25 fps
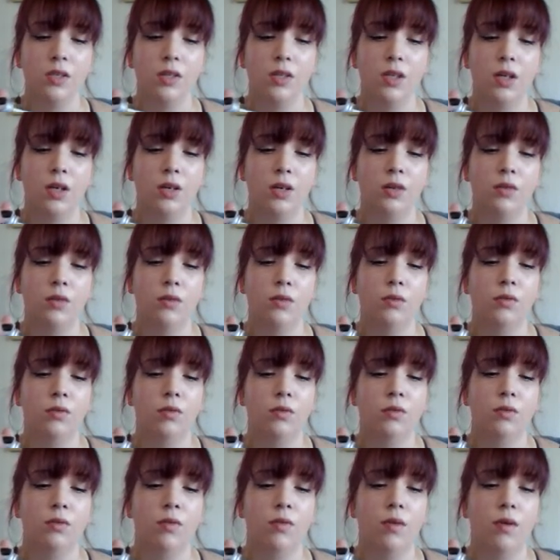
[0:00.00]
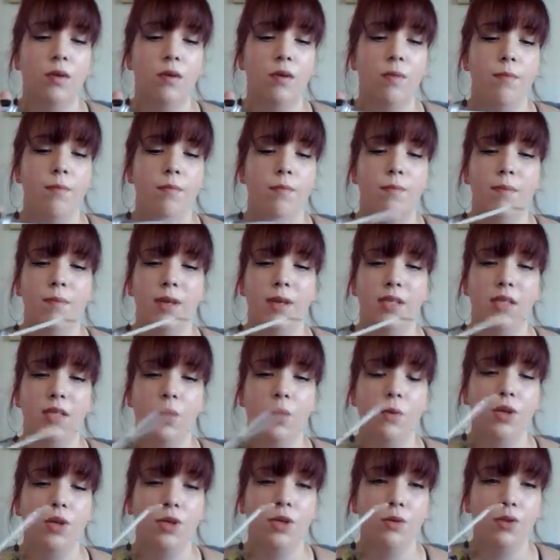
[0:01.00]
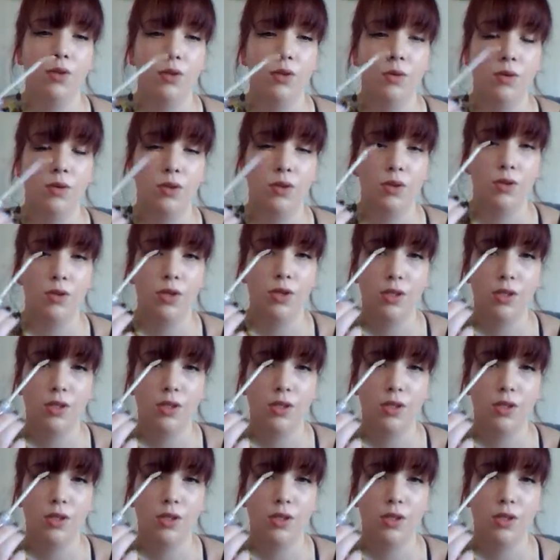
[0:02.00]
So basically what you do is